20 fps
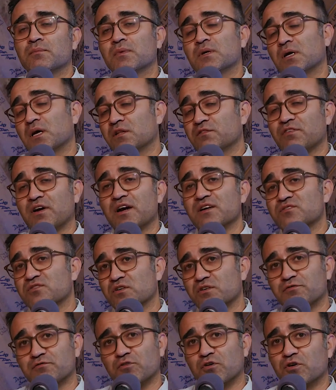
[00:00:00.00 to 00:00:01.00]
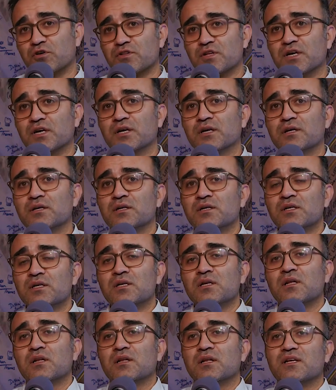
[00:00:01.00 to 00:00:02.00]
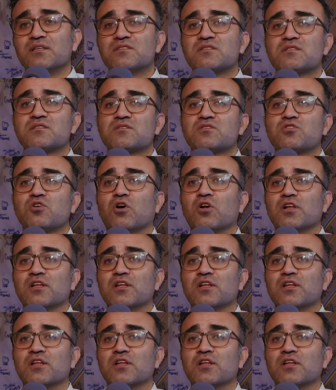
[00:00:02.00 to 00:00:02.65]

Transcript: advisor for let's call